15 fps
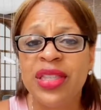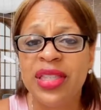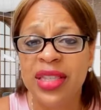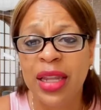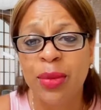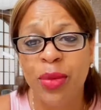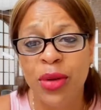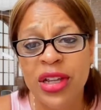
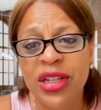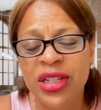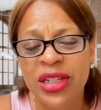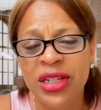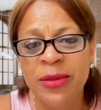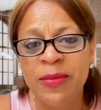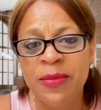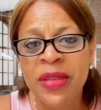
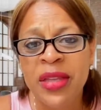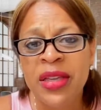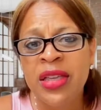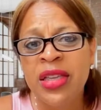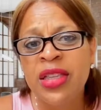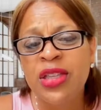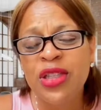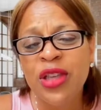celebration.
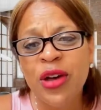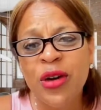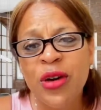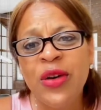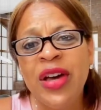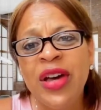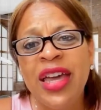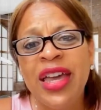So